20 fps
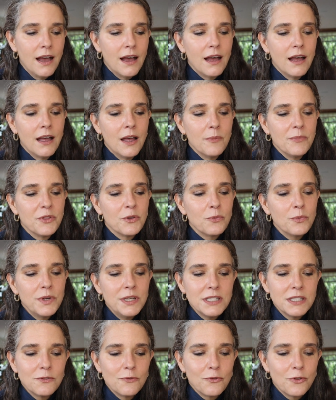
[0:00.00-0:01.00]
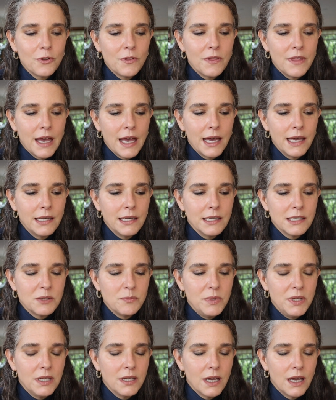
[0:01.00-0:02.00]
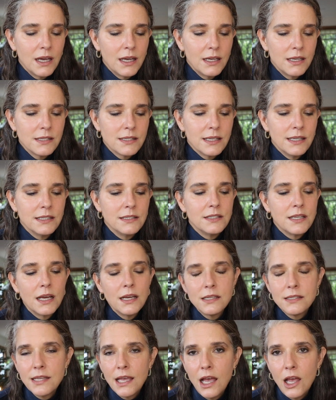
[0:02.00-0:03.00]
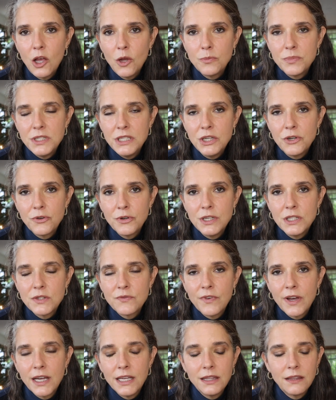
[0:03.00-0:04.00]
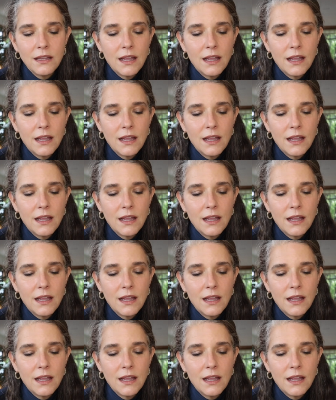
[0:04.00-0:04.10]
Um, the reason for that is because it does help decrease fine